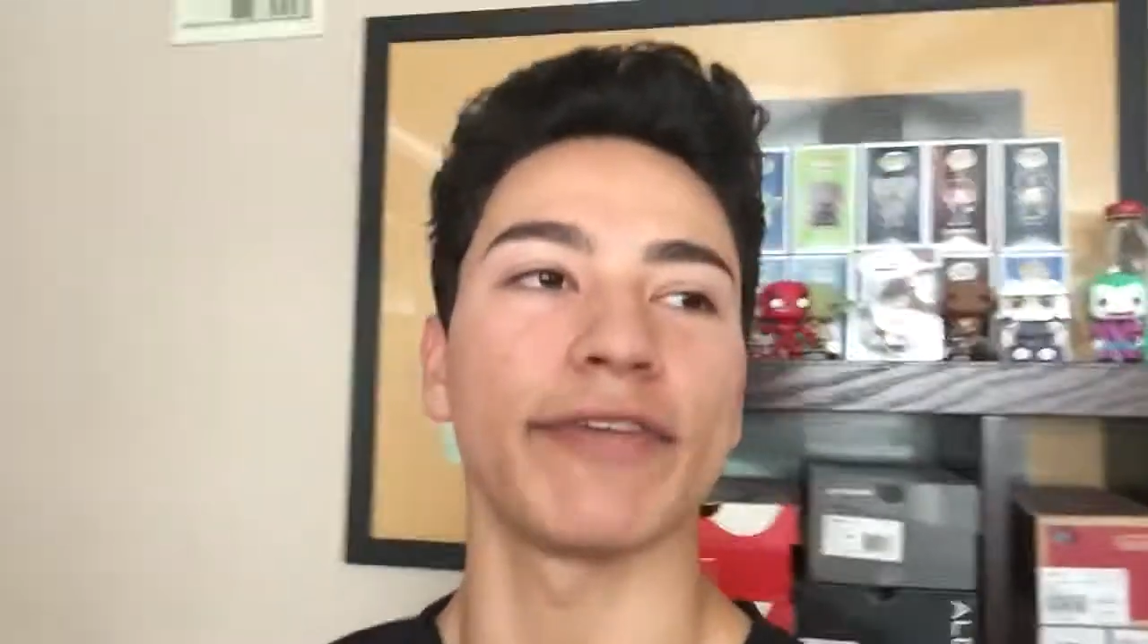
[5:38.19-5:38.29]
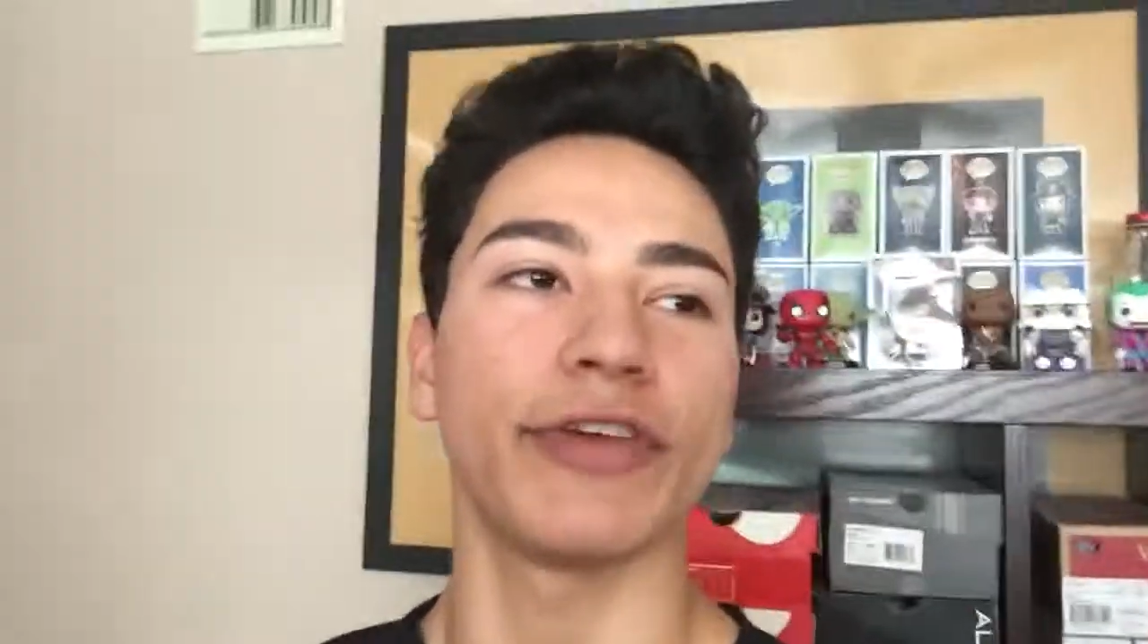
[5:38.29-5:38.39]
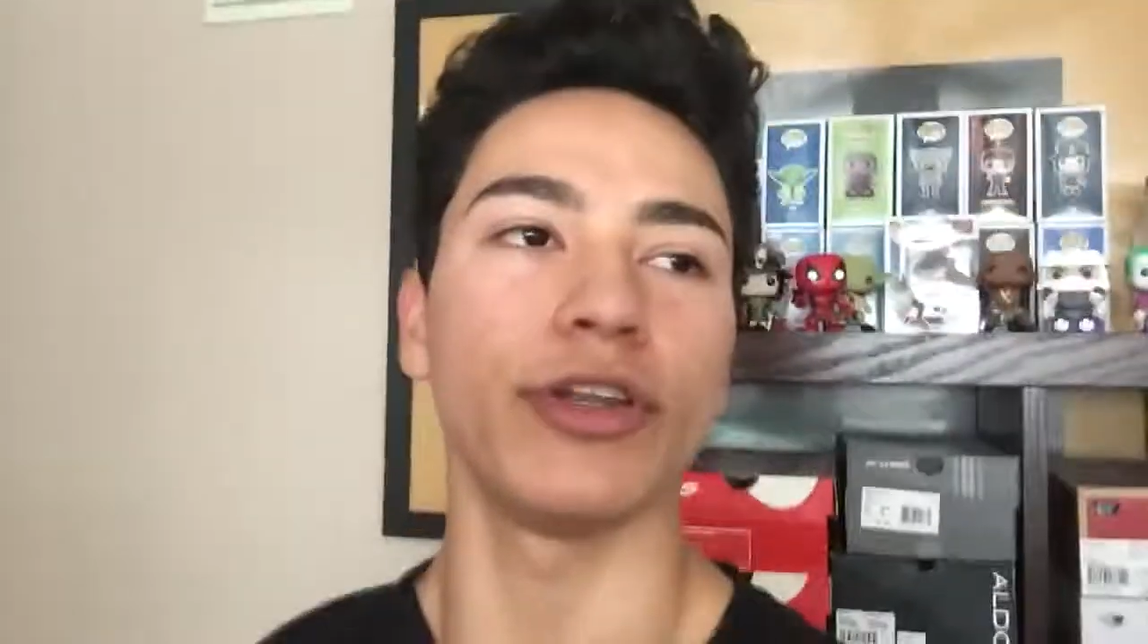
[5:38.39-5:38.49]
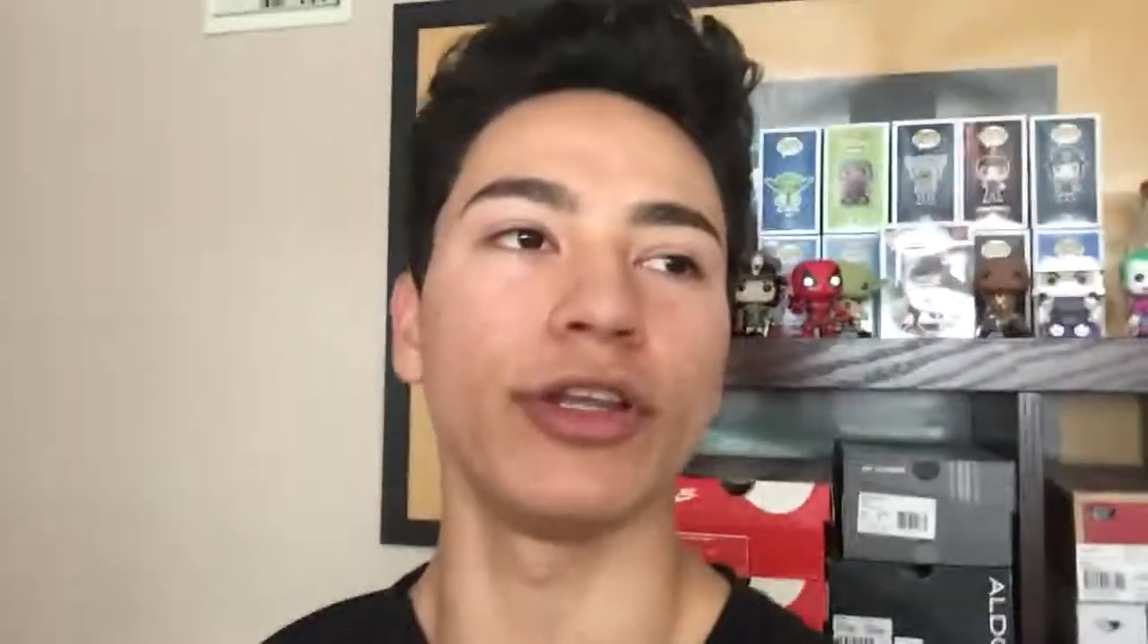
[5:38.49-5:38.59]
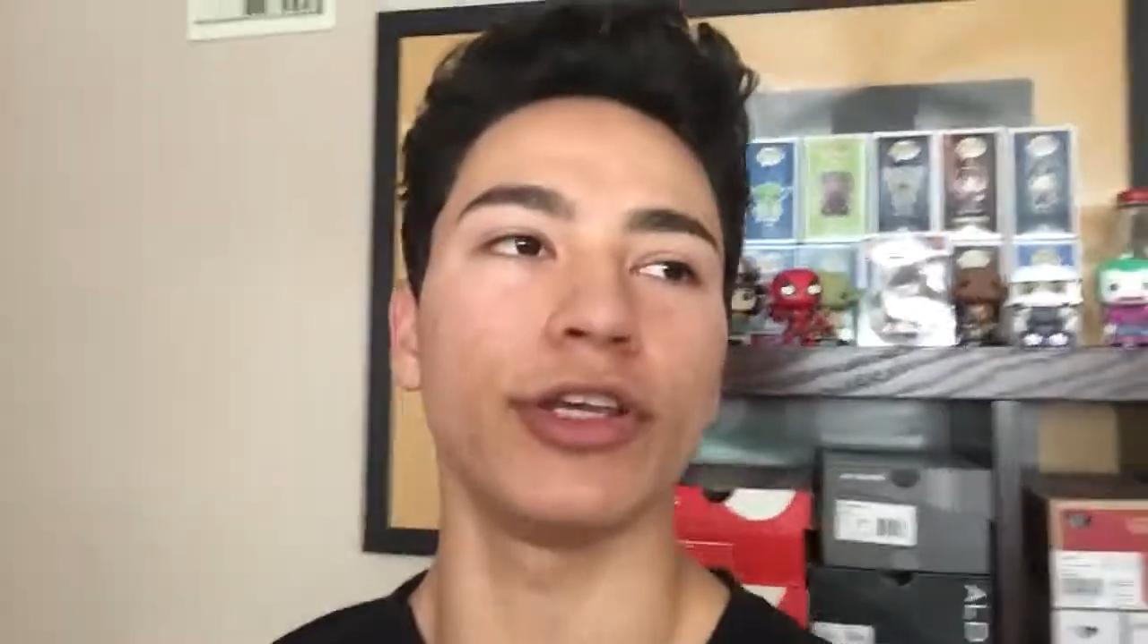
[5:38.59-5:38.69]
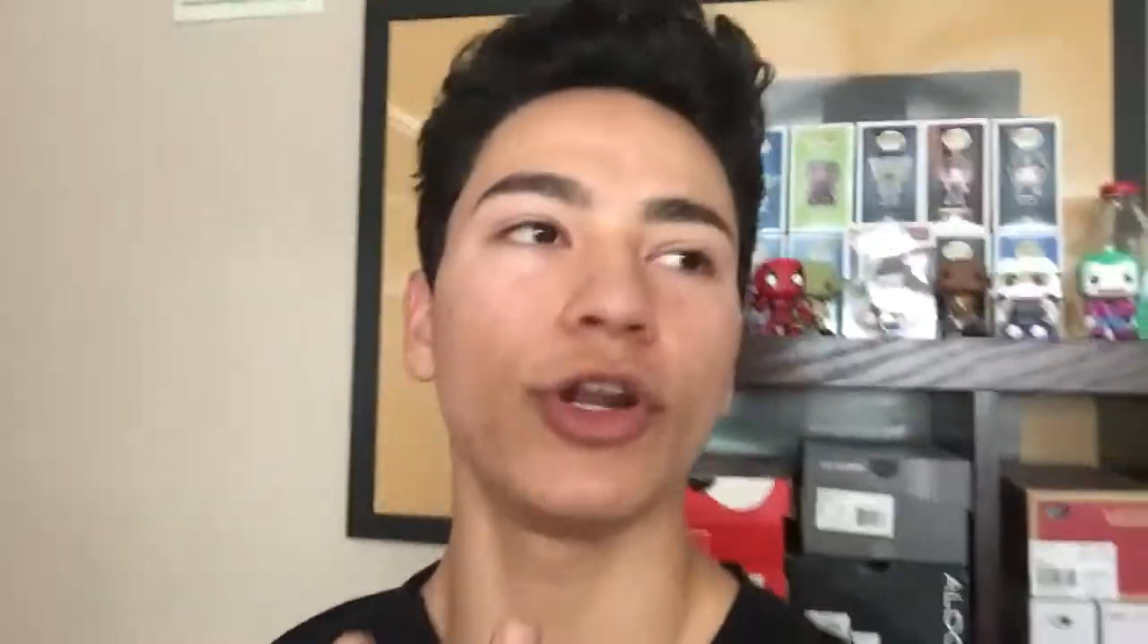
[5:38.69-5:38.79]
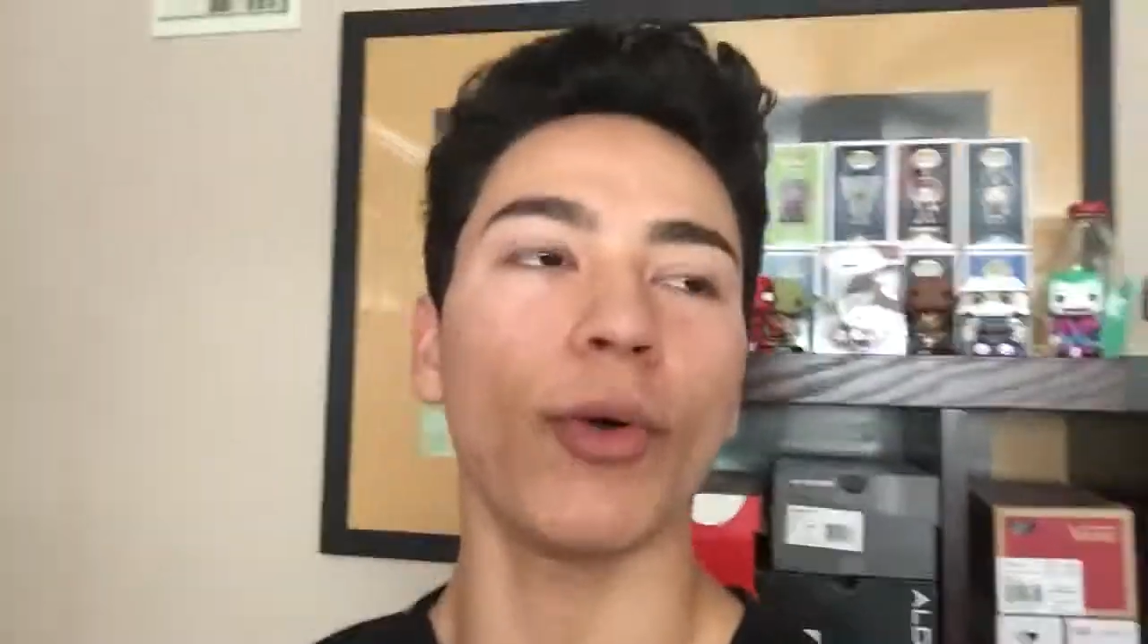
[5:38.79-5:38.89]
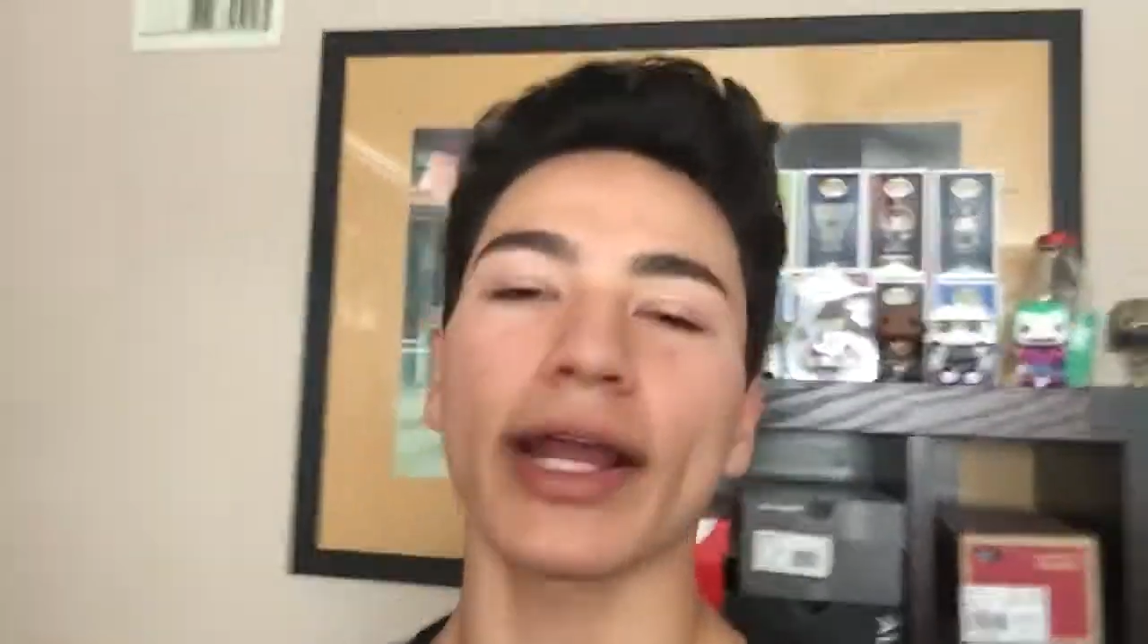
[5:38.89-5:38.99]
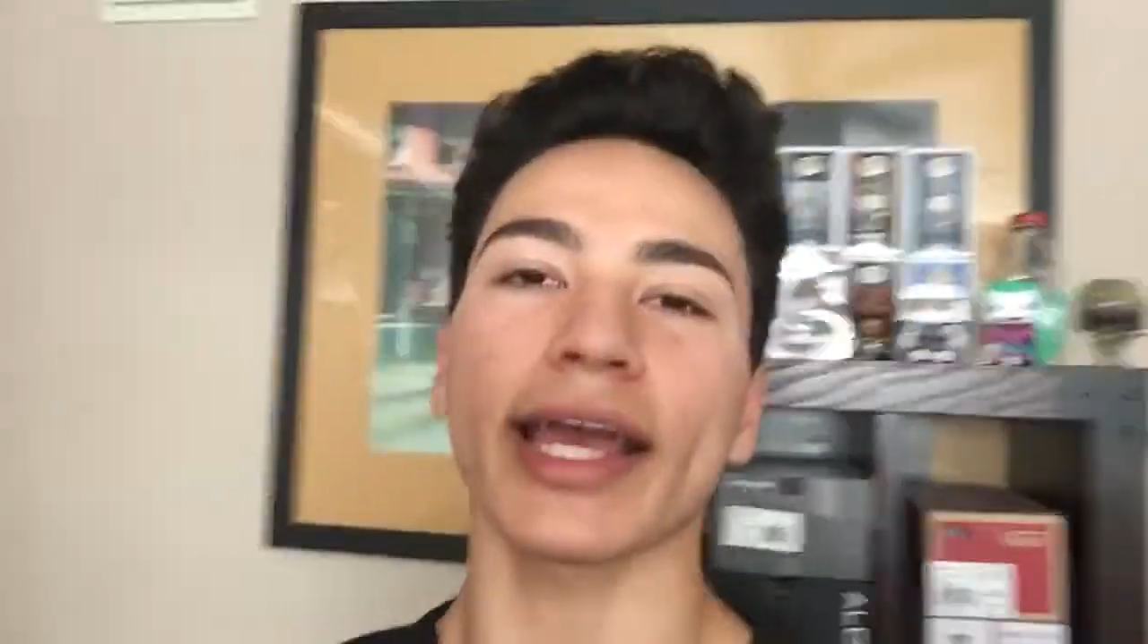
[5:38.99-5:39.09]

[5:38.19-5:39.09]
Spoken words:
if you don't want